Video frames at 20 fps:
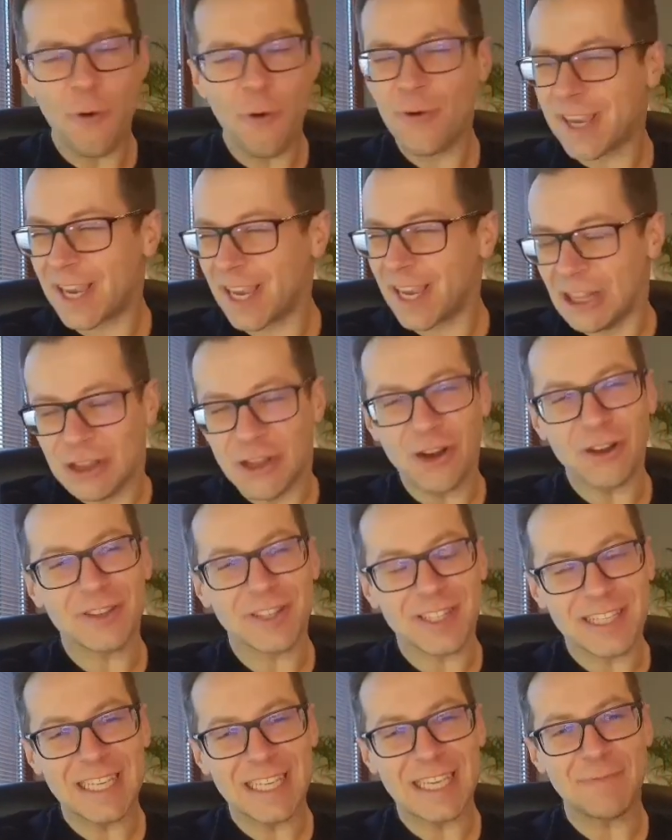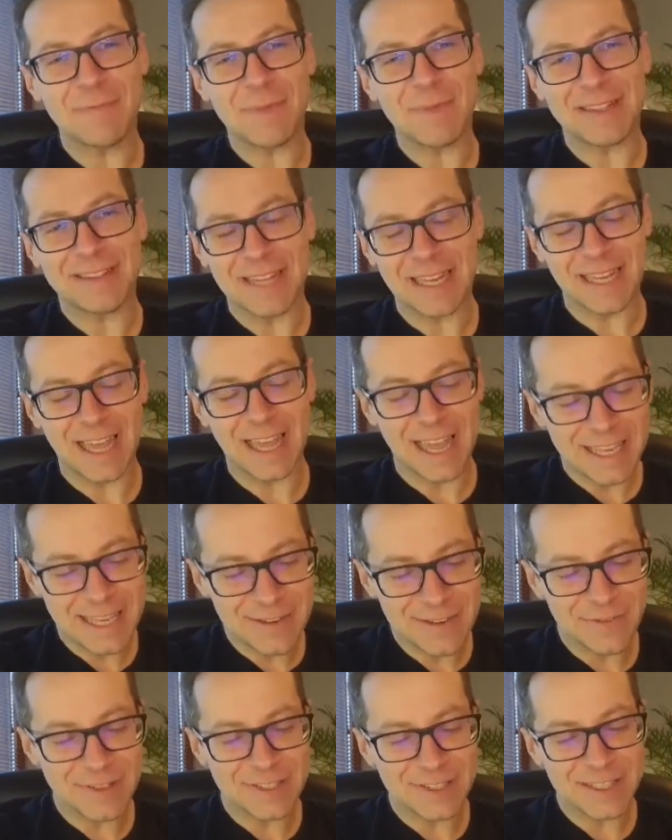we cannot keep
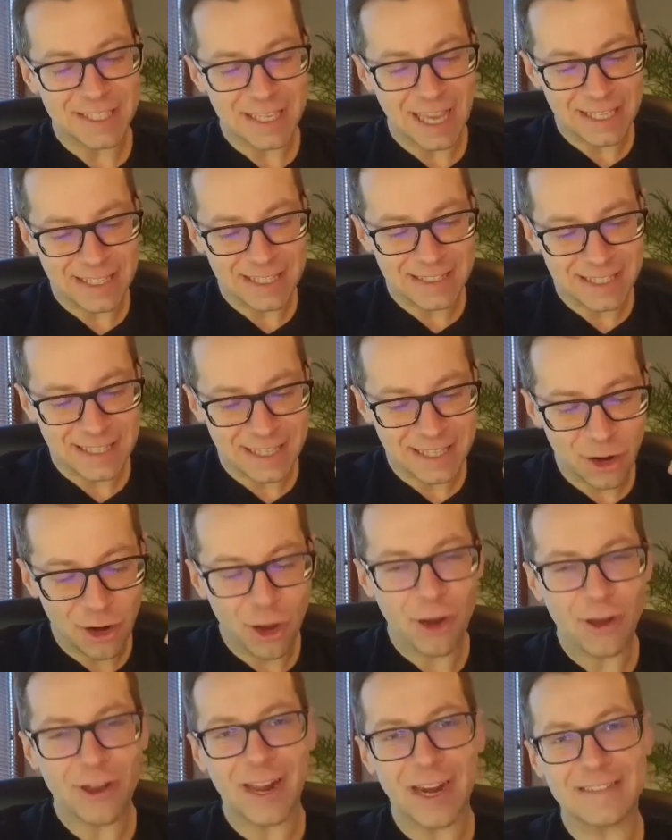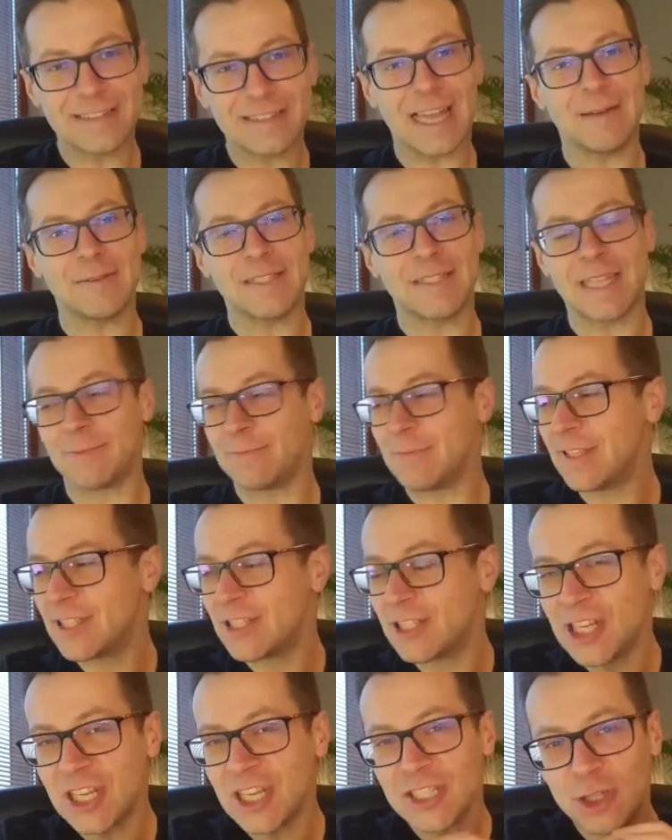events in the local timestamp.
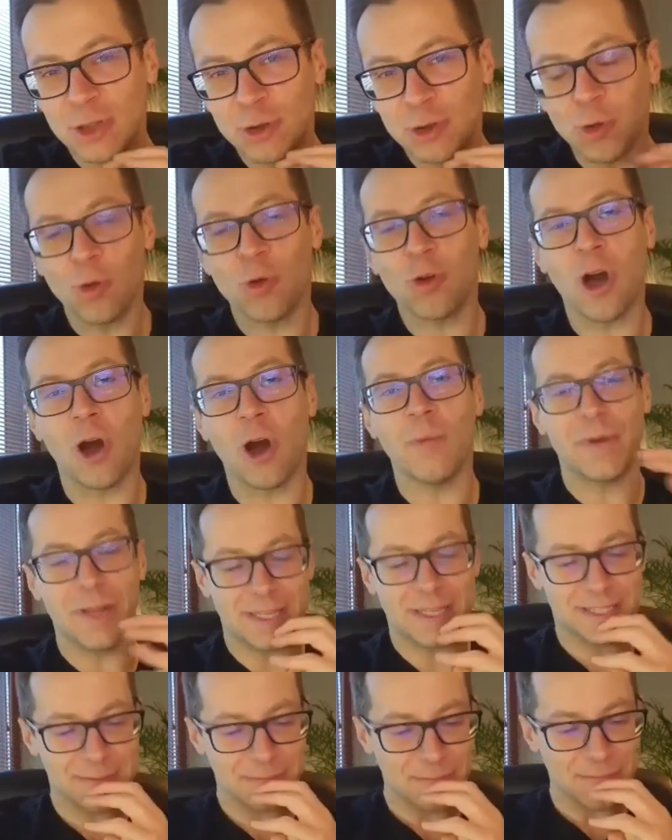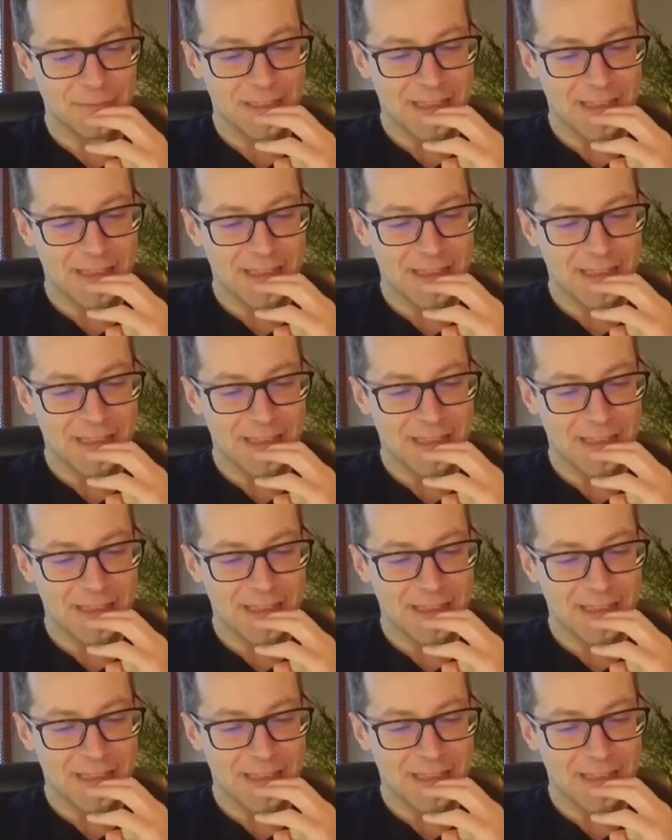It's just too complex.